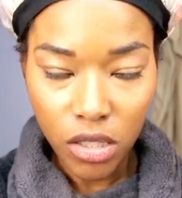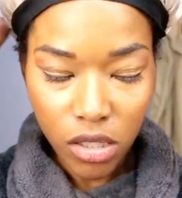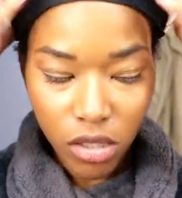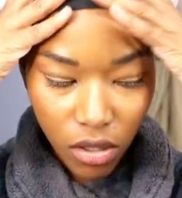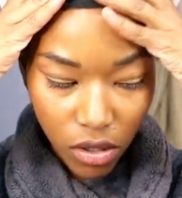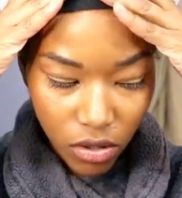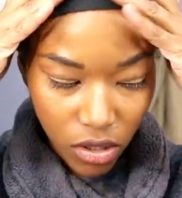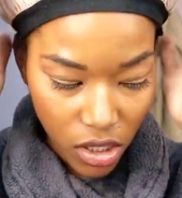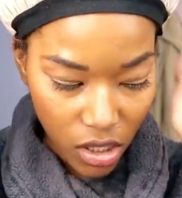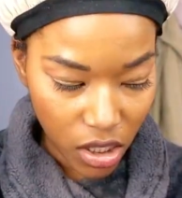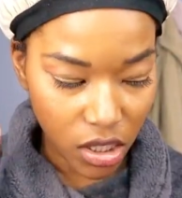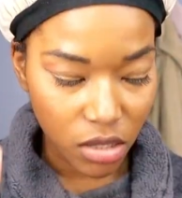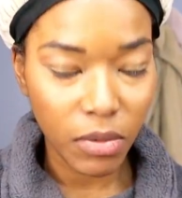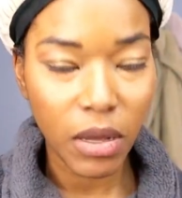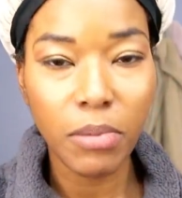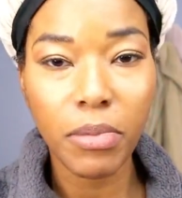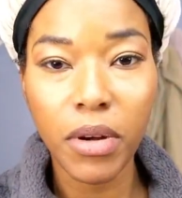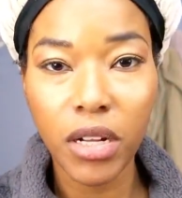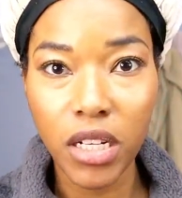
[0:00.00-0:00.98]
So this is
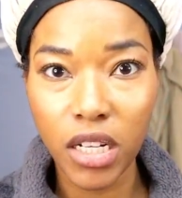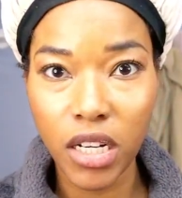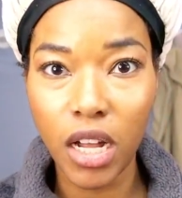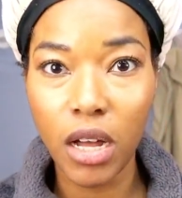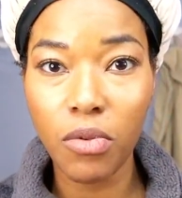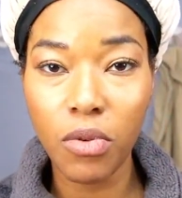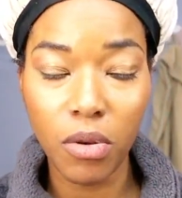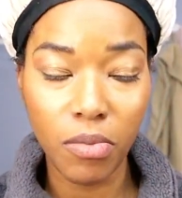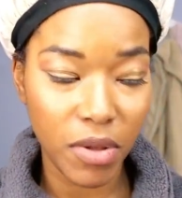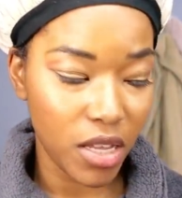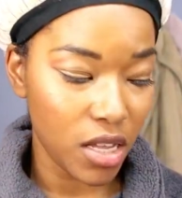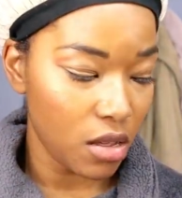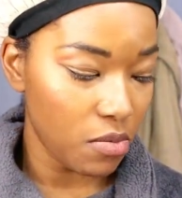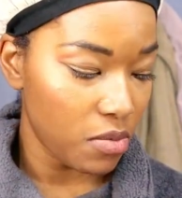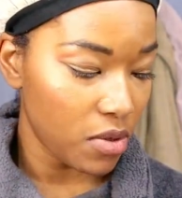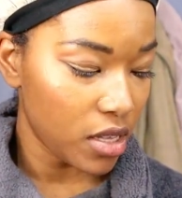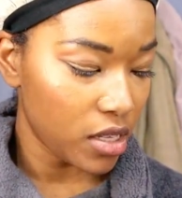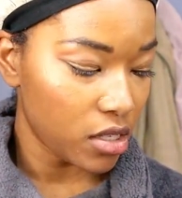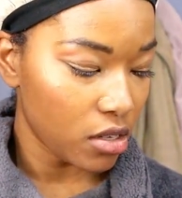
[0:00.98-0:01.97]
my bonnet. I will be
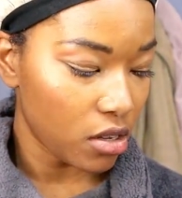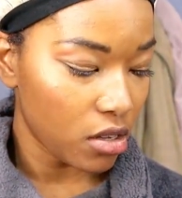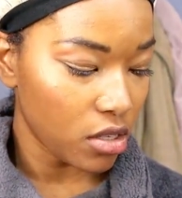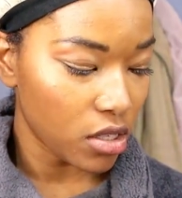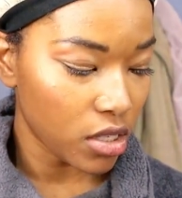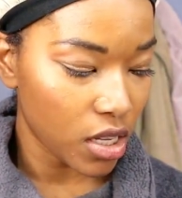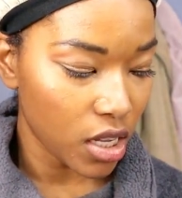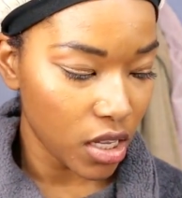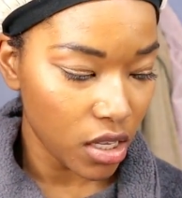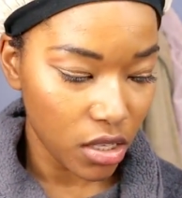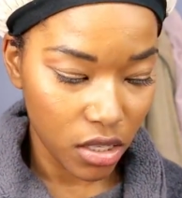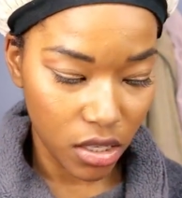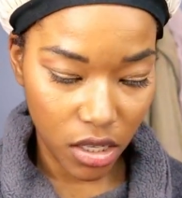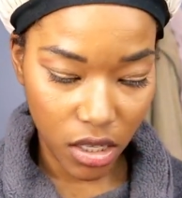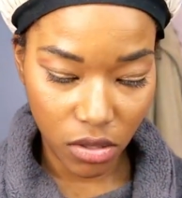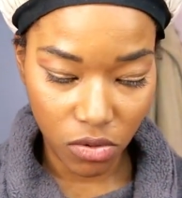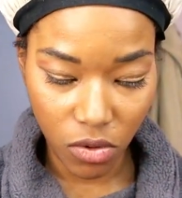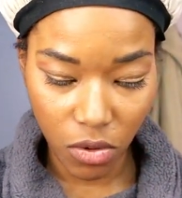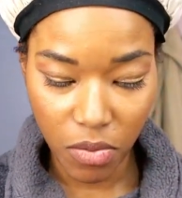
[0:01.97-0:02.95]
keeping this all night.
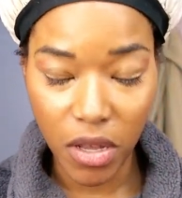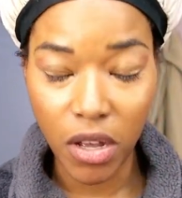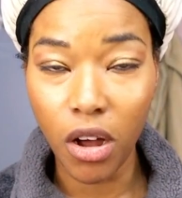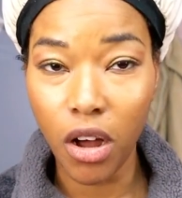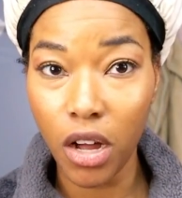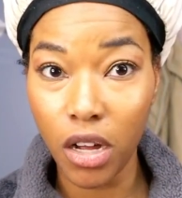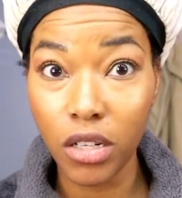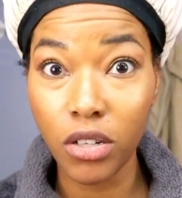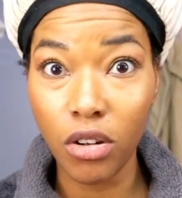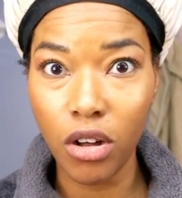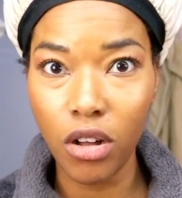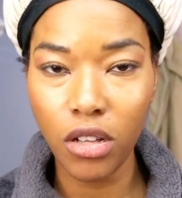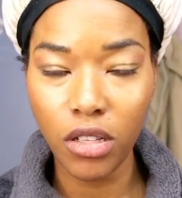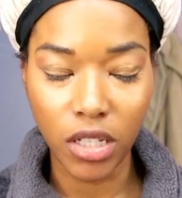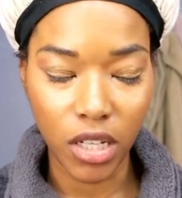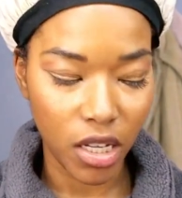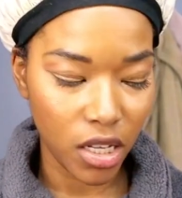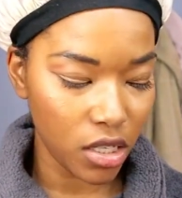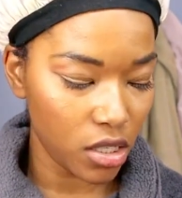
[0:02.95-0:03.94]
This will be on
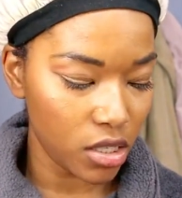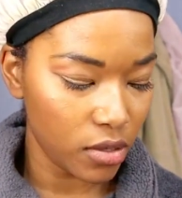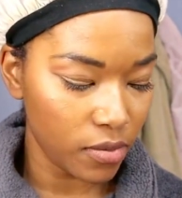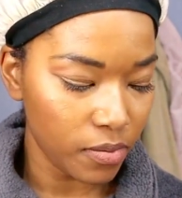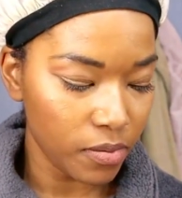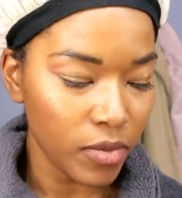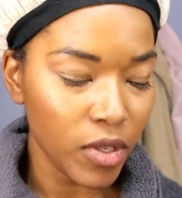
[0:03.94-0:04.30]
all night.